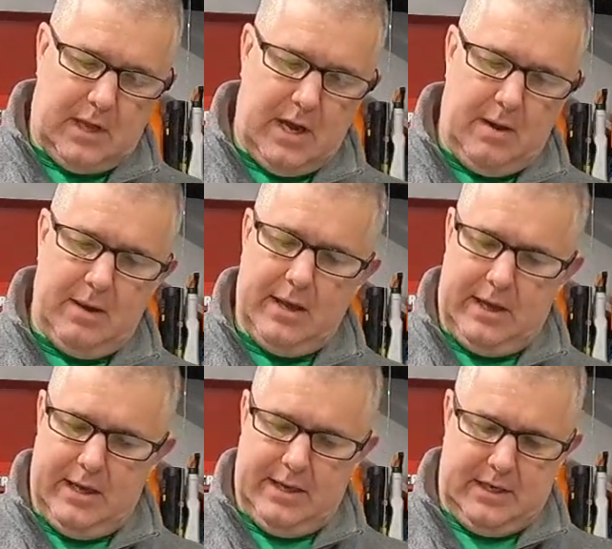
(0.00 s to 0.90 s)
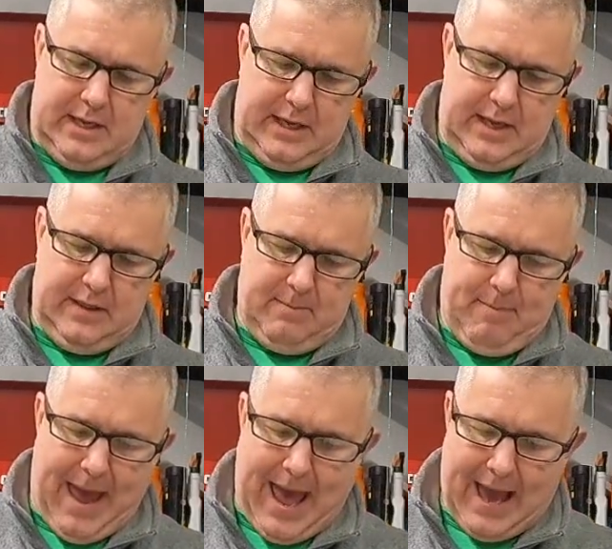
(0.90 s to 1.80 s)
In the
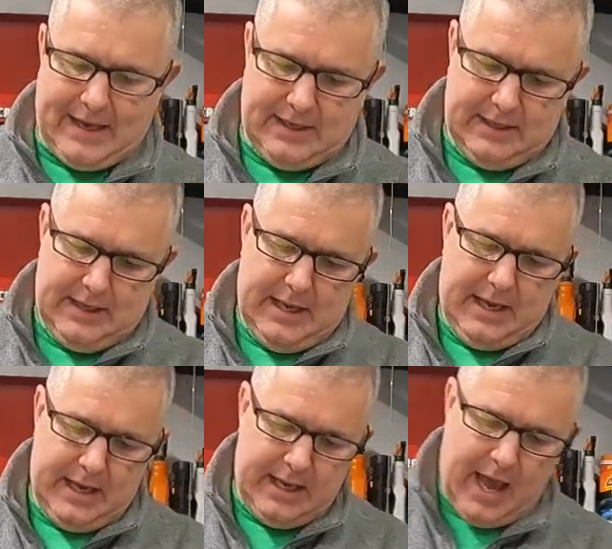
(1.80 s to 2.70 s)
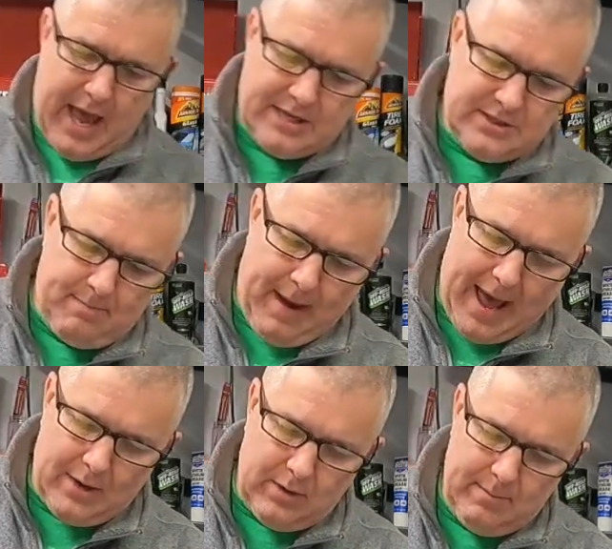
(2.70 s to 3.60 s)
back, it has the
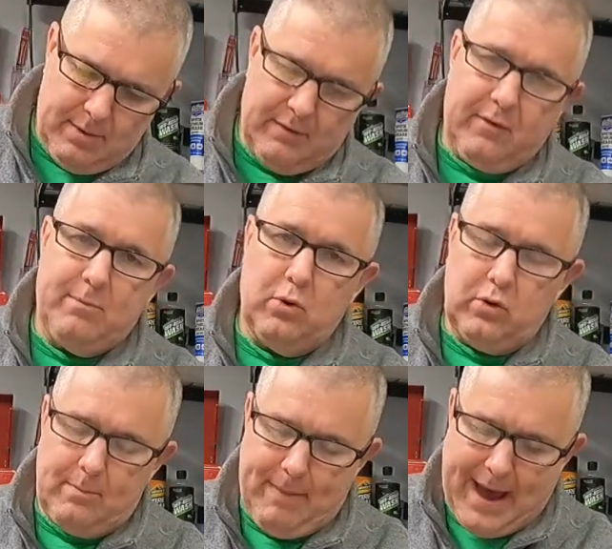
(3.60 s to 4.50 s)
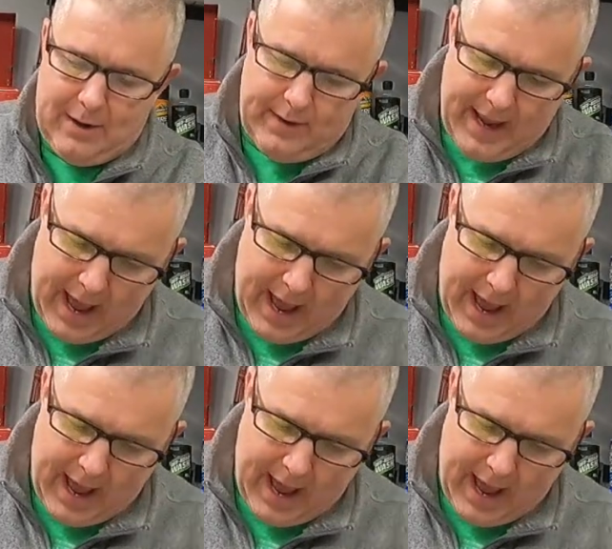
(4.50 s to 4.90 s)
battery, but if we pull the battery